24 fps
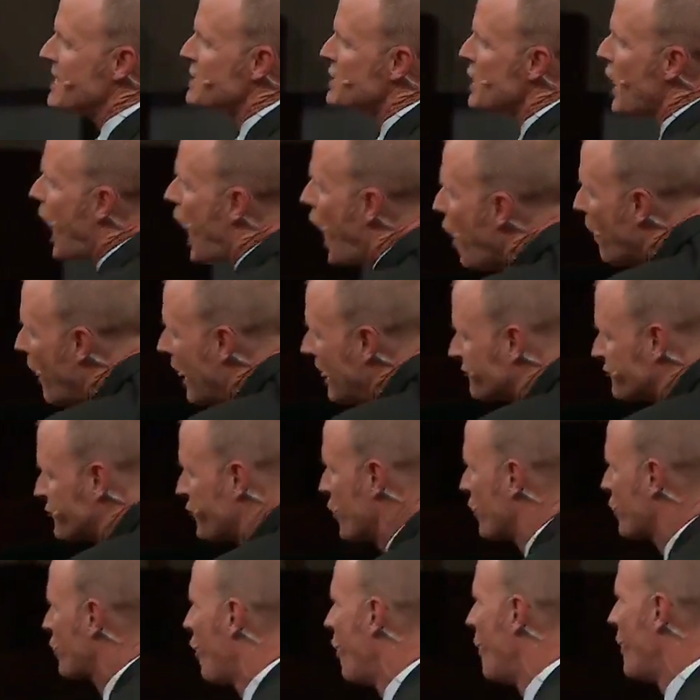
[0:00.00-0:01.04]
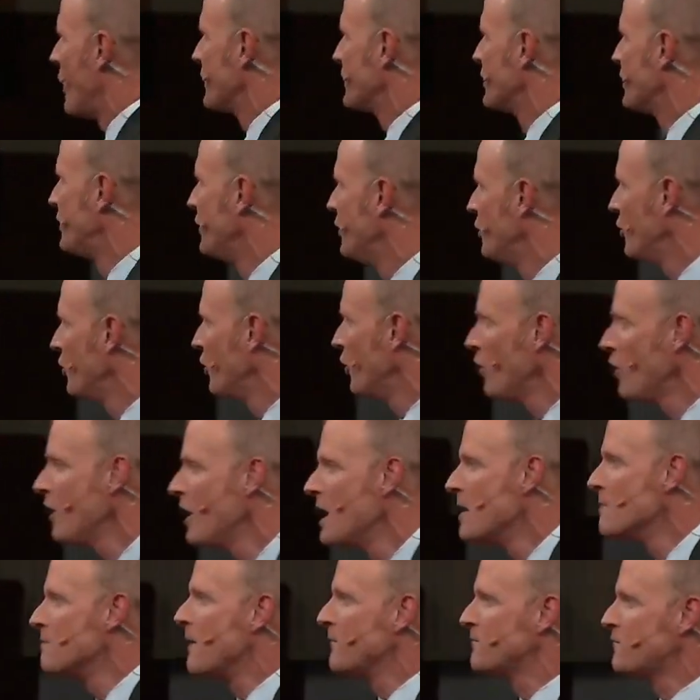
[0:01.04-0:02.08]
know what you're going to do,
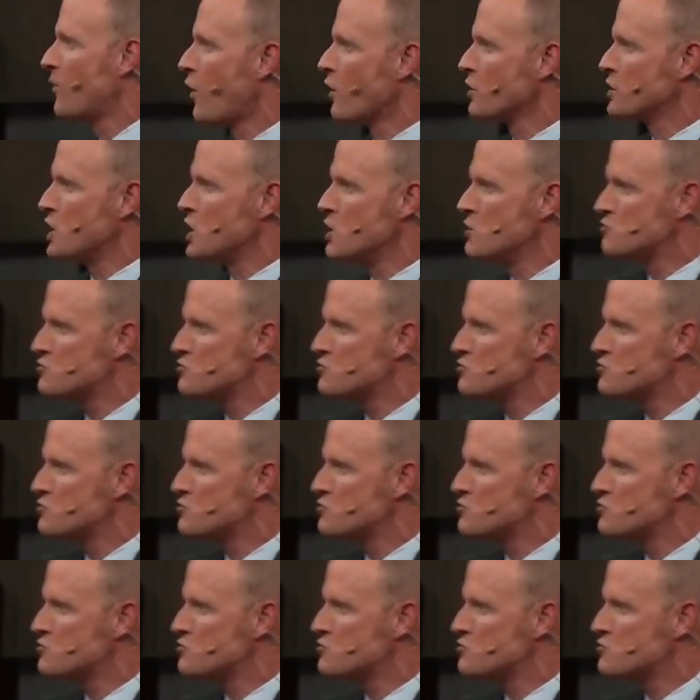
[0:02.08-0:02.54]
before you